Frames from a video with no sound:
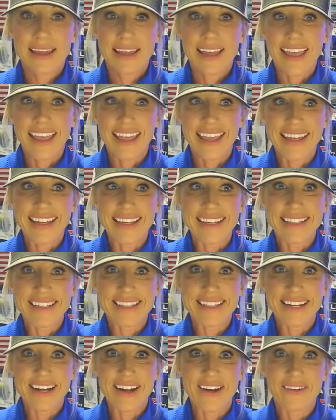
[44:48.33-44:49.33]
And,
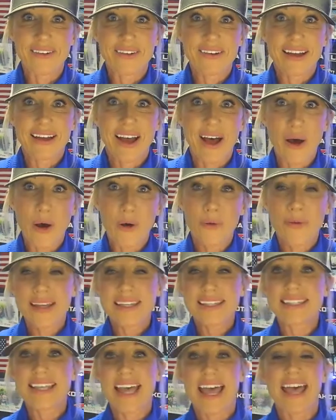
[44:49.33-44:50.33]
I
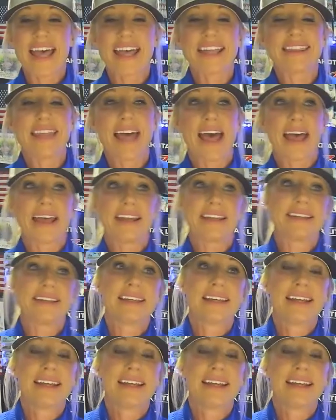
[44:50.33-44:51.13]
always said that